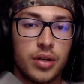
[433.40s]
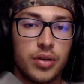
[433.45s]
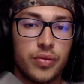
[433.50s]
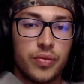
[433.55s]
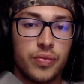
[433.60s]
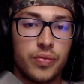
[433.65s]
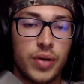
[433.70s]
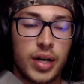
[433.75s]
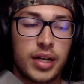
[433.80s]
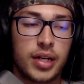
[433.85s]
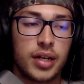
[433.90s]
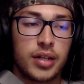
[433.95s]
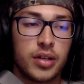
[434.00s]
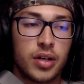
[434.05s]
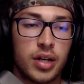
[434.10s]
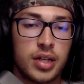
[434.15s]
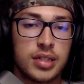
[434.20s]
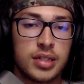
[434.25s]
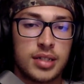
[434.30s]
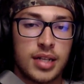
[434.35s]

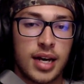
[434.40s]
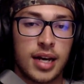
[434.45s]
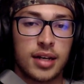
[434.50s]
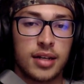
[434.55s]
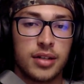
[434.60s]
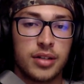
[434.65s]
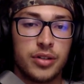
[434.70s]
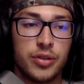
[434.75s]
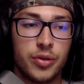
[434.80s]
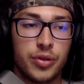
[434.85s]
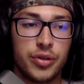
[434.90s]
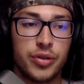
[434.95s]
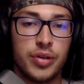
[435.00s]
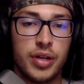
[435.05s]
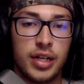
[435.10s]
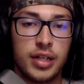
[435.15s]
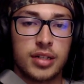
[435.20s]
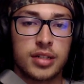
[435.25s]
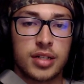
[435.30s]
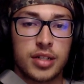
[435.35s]
recognize that your
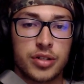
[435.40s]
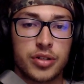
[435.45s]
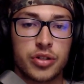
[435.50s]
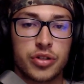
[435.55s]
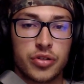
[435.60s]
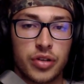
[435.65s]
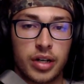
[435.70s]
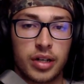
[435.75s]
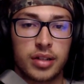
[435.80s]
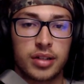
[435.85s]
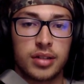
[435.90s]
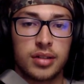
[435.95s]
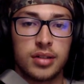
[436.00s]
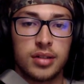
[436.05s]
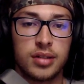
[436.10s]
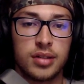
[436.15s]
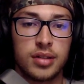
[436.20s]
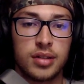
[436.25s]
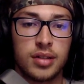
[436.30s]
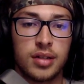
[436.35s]
uniqueness is your strength
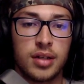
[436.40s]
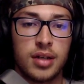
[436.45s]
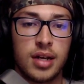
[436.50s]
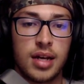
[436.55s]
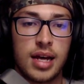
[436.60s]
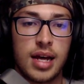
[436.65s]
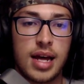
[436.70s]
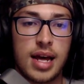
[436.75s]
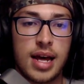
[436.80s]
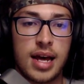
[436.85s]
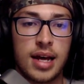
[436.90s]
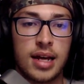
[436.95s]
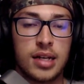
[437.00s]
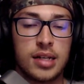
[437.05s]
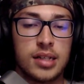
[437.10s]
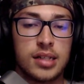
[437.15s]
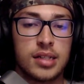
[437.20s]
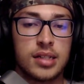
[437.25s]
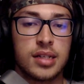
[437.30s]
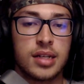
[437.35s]

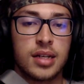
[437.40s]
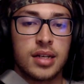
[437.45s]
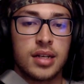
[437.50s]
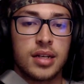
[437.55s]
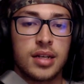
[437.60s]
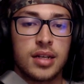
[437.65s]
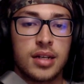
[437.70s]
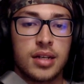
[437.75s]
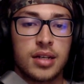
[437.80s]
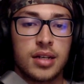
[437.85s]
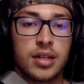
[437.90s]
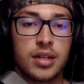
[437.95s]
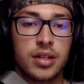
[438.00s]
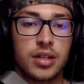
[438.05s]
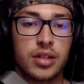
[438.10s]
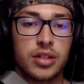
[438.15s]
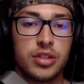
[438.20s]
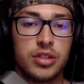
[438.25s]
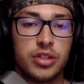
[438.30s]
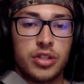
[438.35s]
and
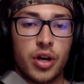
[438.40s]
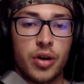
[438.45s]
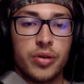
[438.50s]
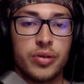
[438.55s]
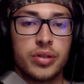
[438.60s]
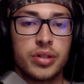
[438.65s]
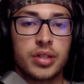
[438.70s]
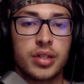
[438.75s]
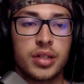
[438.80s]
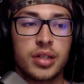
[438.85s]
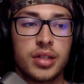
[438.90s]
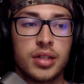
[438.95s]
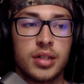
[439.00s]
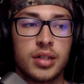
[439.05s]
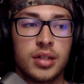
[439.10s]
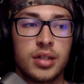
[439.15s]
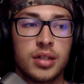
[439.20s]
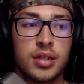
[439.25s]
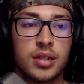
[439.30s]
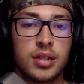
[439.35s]
don't
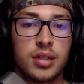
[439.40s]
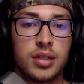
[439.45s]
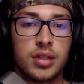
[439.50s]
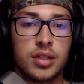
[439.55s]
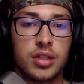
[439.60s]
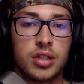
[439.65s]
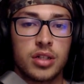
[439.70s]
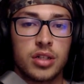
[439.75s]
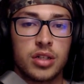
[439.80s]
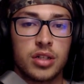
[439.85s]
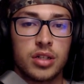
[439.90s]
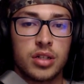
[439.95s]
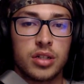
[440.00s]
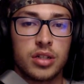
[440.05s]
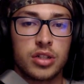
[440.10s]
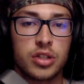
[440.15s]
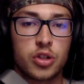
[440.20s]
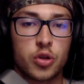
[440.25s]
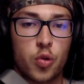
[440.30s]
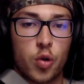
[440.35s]

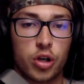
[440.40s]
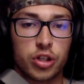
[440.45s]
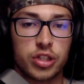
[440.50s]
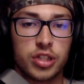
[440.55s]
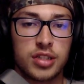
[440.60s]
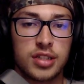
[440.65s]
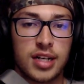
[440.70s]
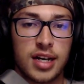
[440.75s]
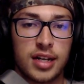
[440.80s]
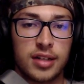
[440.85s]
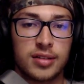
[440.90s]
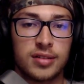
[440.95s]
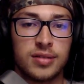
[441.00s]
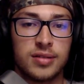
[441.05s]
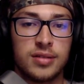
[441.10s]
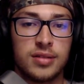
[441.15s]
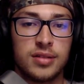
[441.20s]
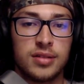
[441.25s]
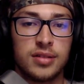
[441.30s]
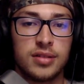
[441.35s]
squash it down.
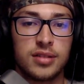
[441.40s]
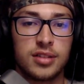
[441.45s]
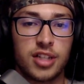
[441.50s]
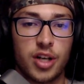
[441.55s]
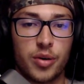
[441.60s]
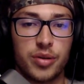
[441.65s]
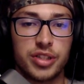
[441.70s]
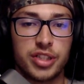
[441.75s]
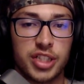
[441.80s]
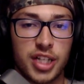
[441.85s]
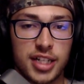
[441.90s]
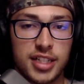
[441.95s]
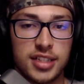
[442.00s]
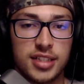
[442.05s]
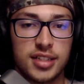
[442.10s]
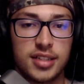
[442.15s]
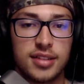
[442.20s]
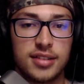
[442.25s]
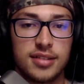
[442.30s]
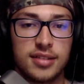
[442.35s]
Go and chase
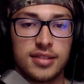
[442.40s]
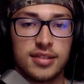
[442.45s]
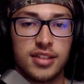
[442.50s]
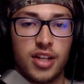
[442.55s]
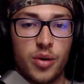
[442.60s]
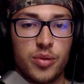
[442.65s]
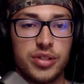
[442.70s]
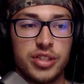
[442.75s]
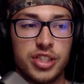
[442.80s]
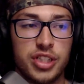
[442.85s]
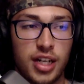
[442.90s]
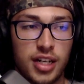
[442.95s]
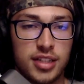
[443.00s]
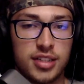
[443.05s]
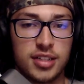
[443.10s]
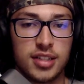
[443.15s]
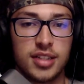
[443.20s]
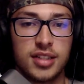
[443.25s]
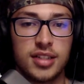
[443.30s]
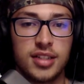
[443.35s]
it. Go and
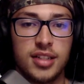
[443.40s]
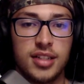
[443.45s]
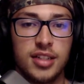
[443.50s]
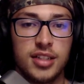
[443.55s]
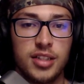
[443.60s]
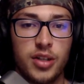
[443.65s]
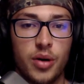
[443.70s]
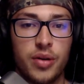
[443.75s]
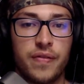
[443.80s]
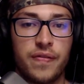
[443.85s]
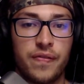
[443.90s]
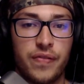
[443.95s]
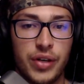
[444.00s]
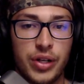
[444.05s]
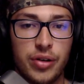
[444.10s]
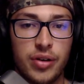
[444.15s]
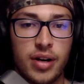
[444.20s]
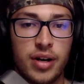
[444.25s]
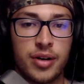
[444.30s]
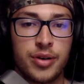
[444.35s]
chase it. Go and
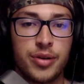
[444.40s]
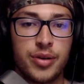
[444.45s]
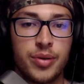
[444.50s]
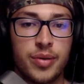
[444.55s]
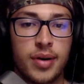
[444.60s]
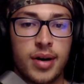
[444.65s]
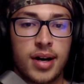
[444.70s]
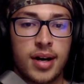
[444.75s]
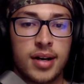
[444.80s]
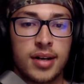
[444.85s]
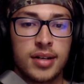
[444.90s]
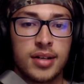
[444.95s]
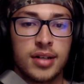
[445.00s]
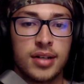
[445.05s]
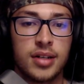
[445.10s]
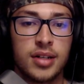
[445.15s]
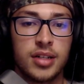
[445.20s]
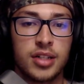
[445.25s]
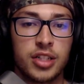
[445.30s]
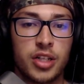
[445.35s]
figure out who you are.
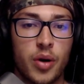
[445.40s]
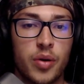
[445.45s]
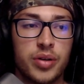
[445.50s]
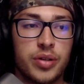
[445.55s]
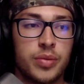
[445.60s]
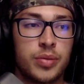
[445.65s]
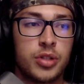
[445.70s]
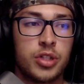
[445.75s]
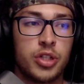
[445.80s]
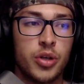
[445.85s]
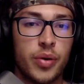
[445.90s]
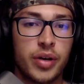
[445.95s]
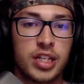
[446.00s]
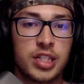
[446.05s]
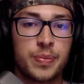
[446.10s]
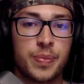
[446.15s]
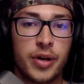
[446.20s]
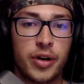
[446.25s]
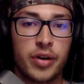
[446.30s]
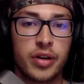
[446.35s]
Go and do
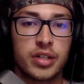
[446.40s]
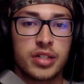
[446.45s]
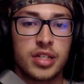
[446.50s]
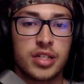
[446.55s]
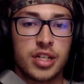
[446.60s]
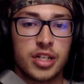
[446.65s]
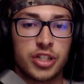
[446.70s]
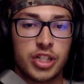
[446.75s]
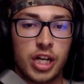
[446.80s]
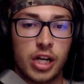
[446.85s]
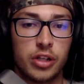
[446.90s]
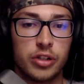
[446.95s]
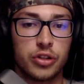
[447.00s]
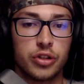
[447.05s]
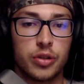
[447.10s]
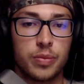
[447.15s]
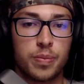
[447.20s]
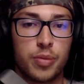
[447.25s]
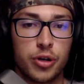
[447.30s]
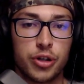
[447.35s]
experiences that challenge
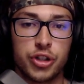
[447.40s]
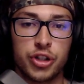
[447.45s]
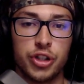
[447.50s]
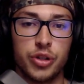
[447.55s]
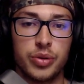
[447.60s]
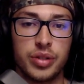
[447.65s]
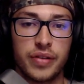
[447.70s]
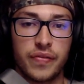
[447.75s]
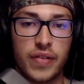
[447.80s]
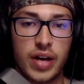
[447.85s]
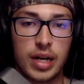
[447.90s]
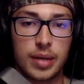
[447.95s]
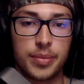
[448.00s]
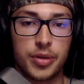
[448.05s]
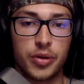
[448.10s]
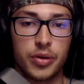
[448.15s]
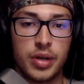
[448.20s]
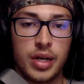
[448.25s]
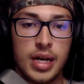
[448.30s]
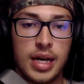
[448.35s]
you and push you and develop you.